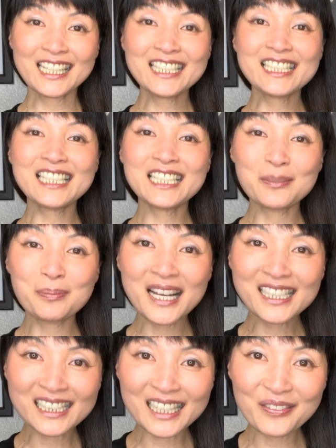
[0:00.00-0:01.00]
is
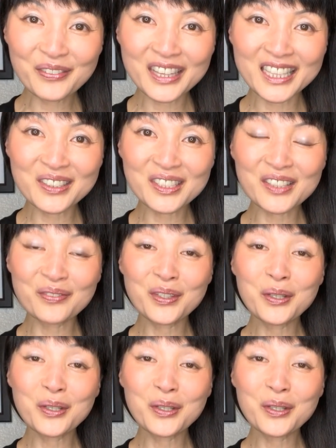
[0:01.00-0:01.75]
especially for those of